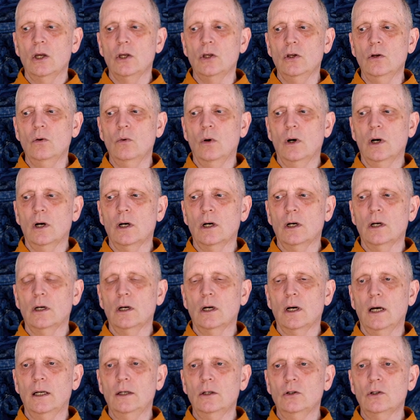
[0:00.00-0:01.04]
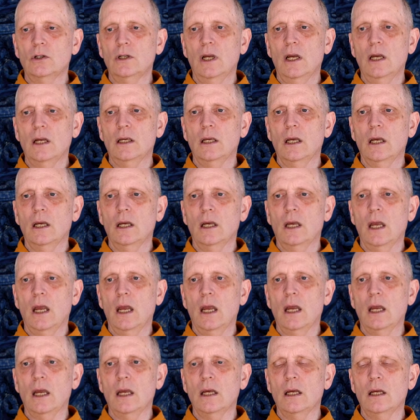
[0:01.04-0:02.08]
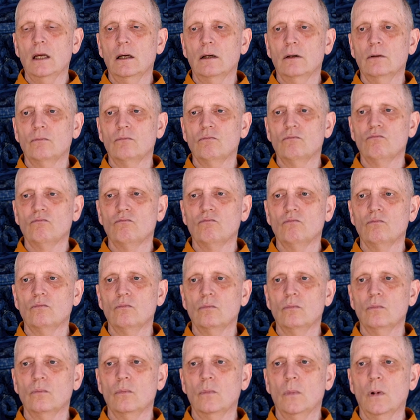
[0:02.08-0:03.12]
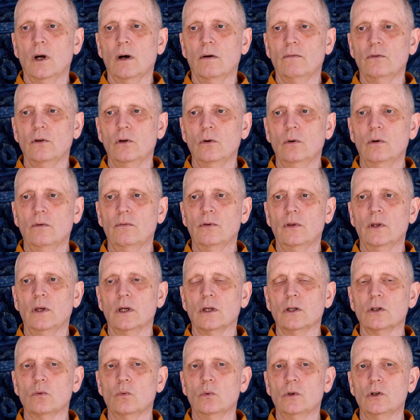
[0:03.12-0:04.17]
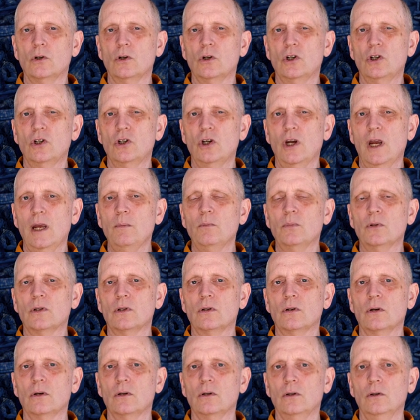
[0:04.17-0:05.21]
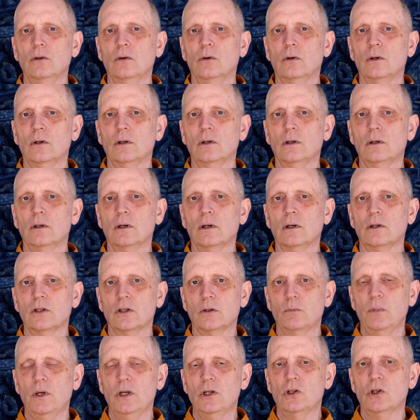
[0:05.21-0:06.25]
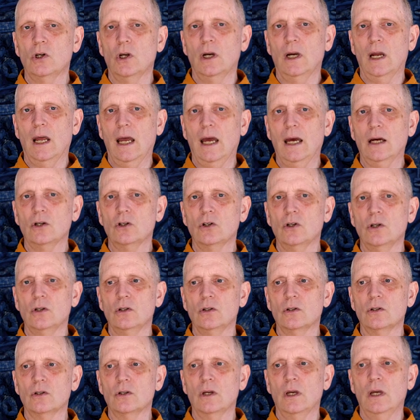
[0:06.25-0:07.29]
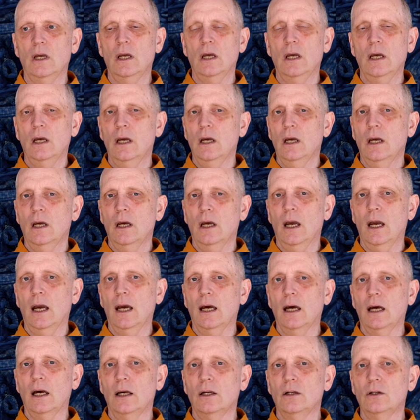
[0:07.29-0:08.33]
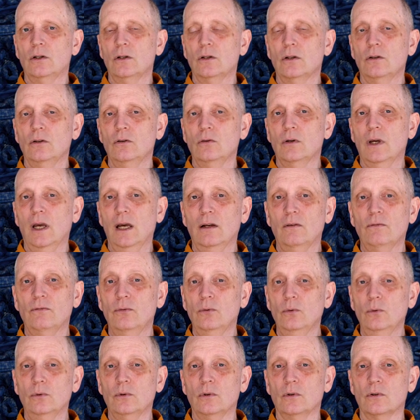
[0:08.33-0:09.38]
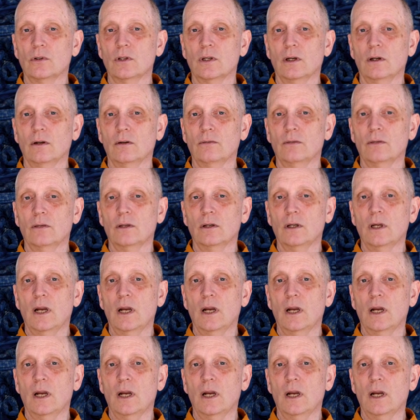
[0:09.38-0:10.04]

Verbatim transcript: You are undertaking a view of things which shapes your speech and actions. And you can't fool yourself.